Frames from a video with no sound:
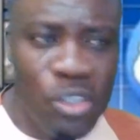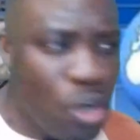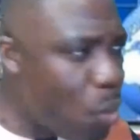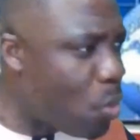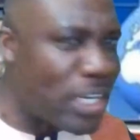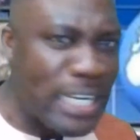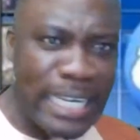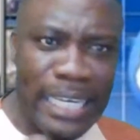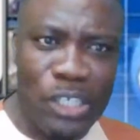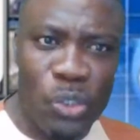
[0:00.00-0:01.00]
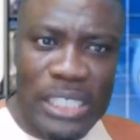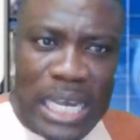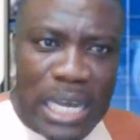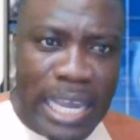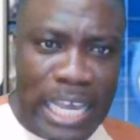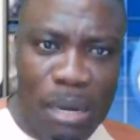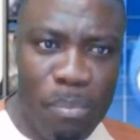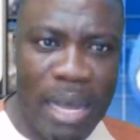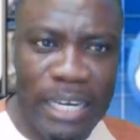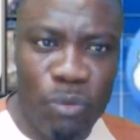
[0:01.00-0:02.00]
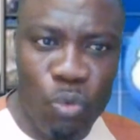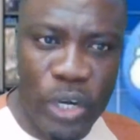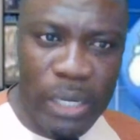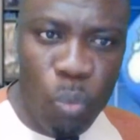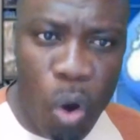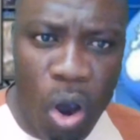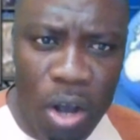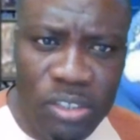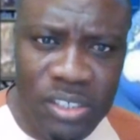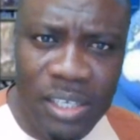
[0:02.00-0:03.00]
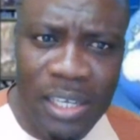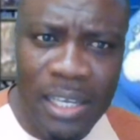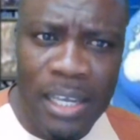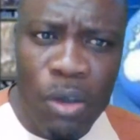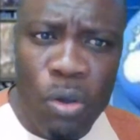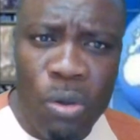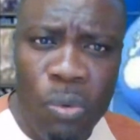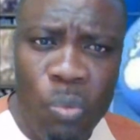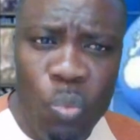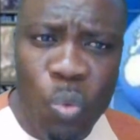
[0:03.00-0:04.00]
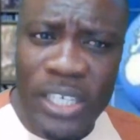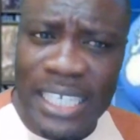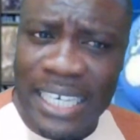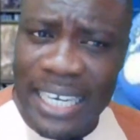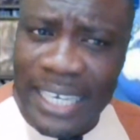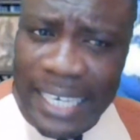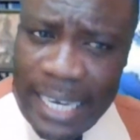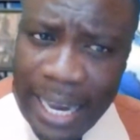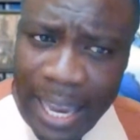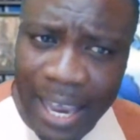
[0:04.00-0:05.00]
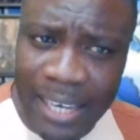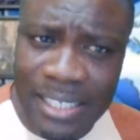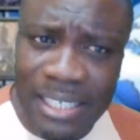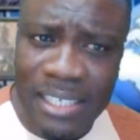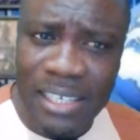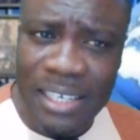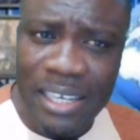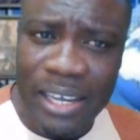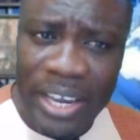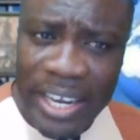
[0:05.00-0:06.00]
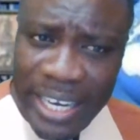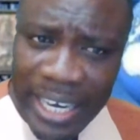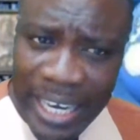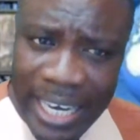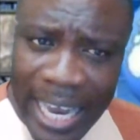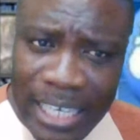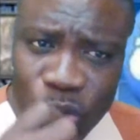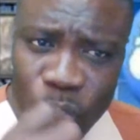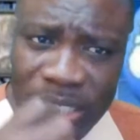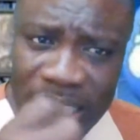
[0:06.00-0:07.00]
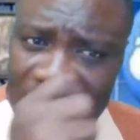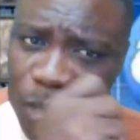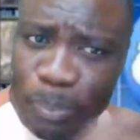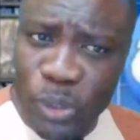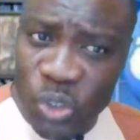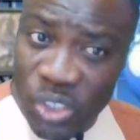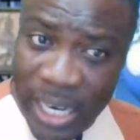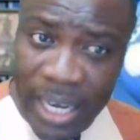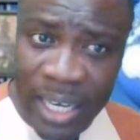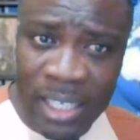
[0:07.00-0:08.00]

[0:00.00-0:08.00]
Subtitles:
No one needed to tell anybody who he was. What did he get? He got 28%.